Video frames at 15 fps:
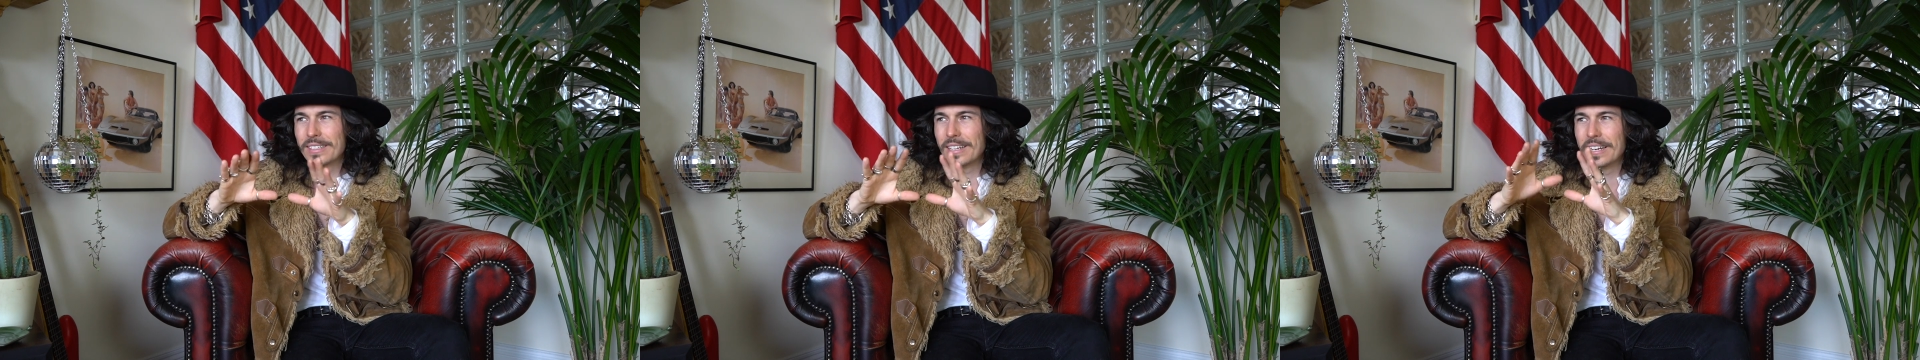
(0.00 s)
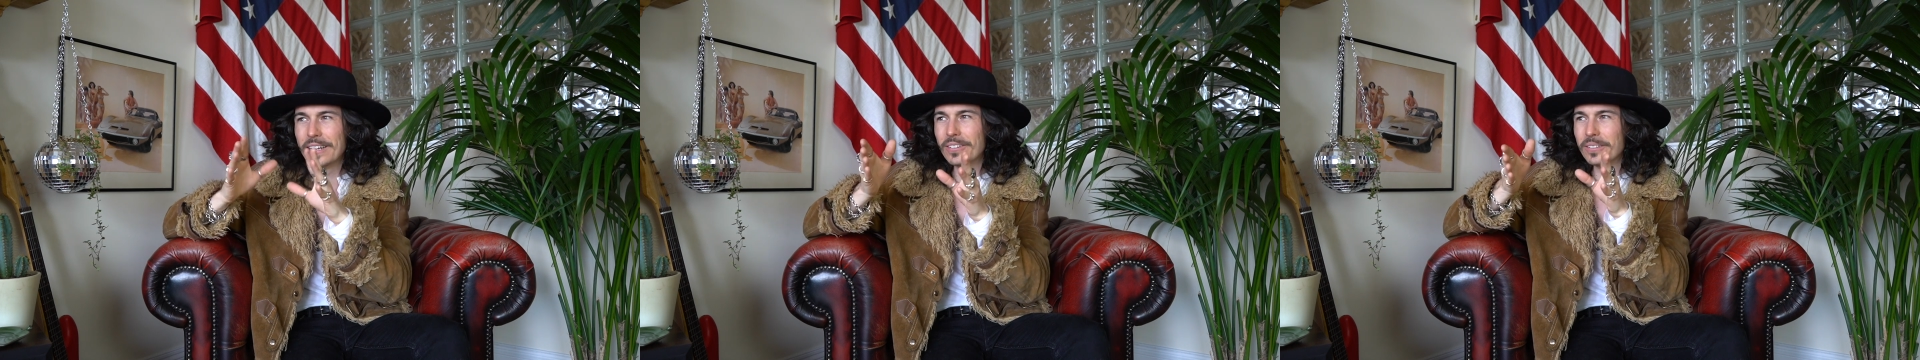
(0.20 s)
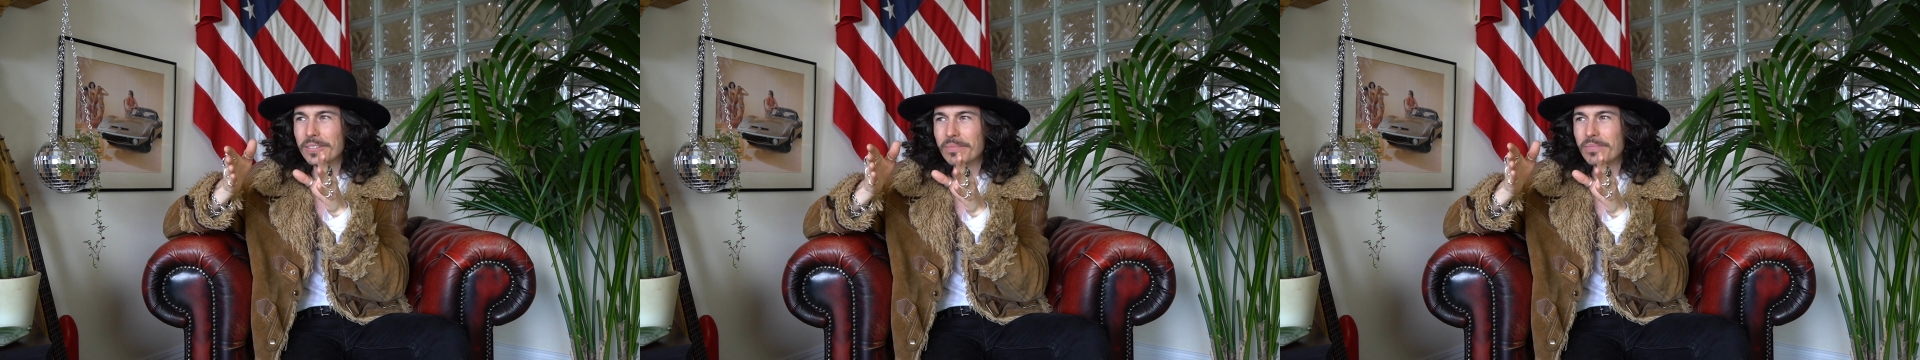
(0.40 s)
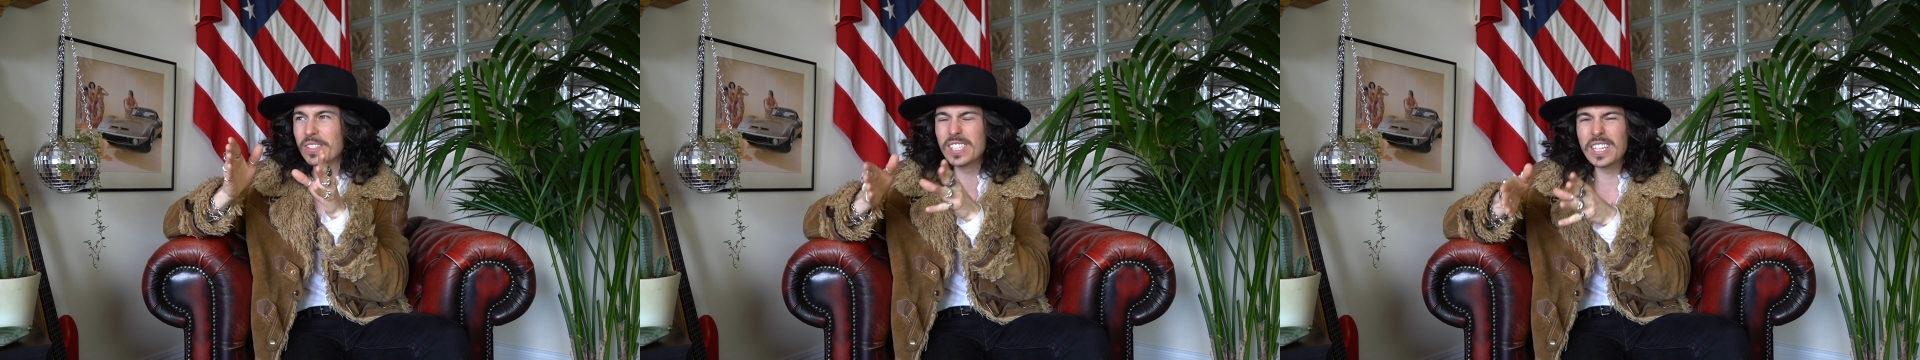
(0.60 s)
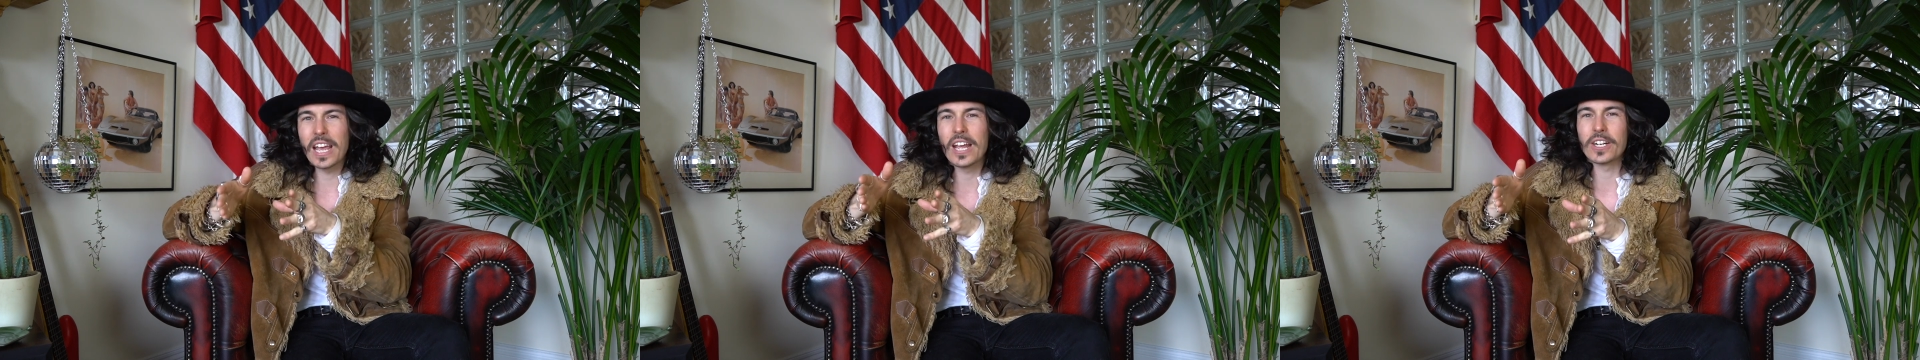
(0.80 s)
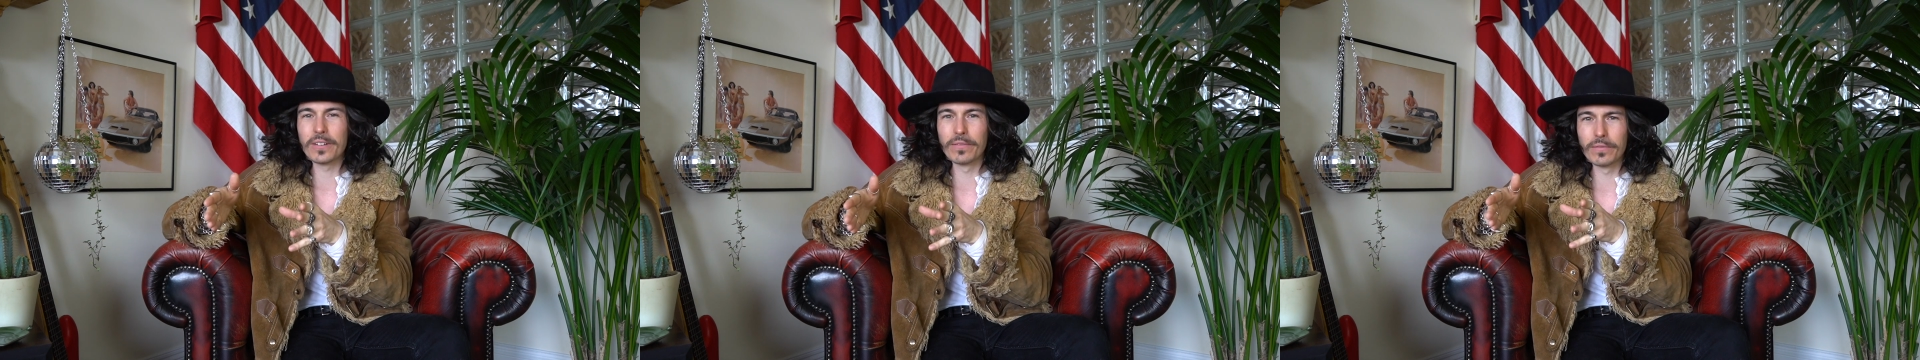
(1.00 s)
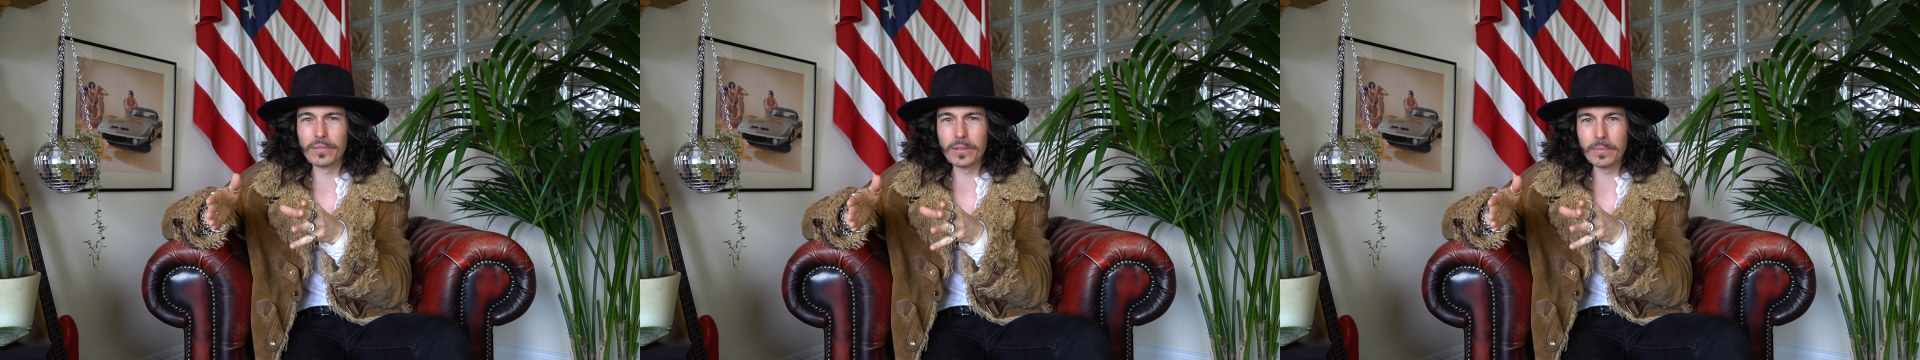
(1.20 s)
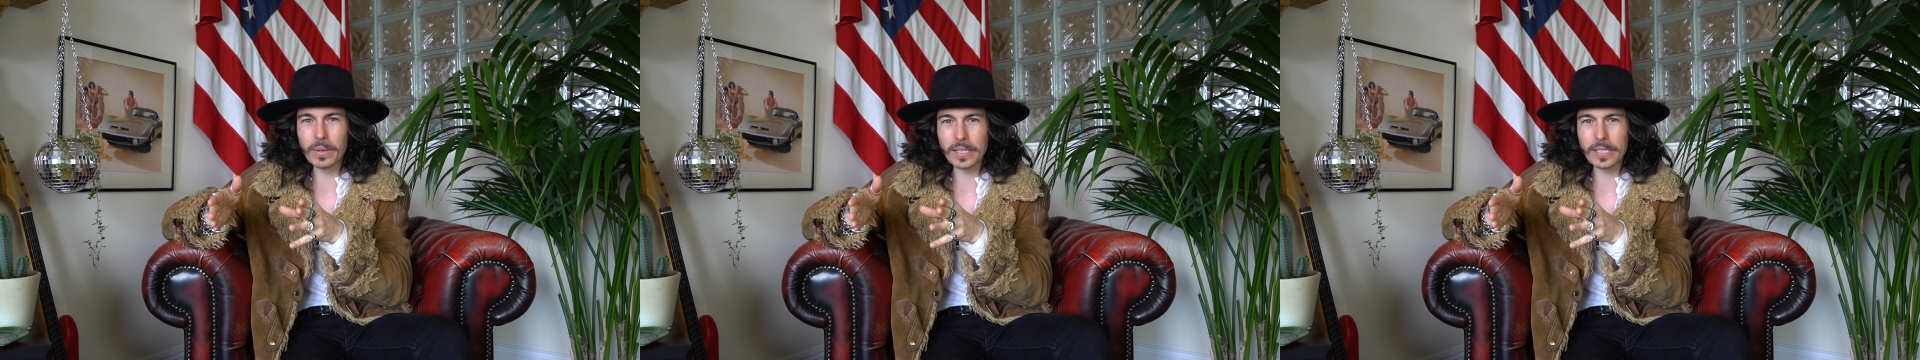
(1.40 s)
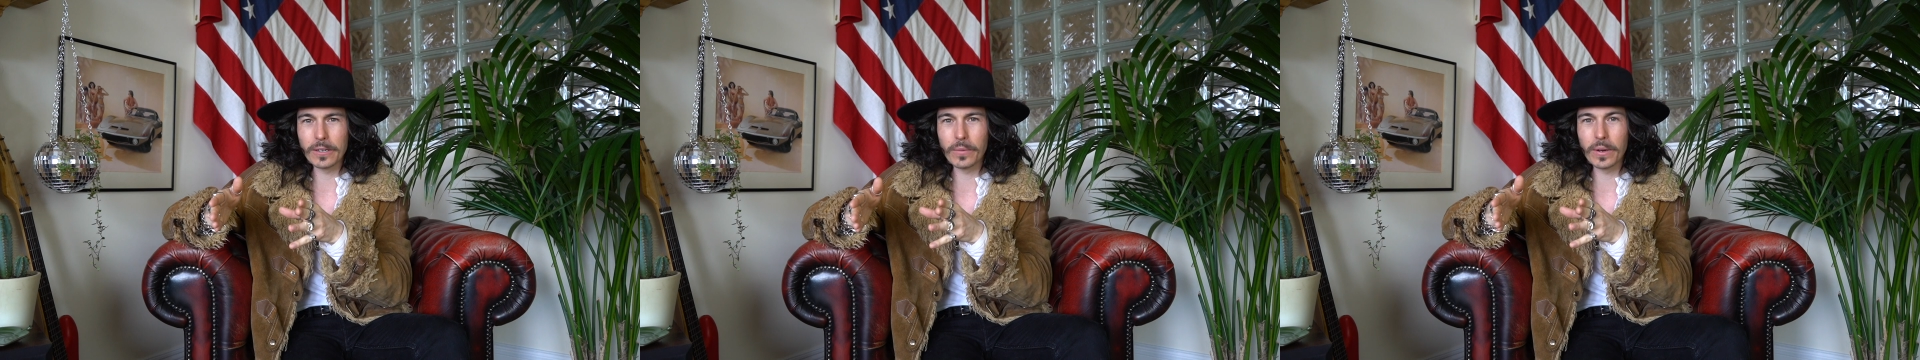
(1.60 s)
little station for them basically,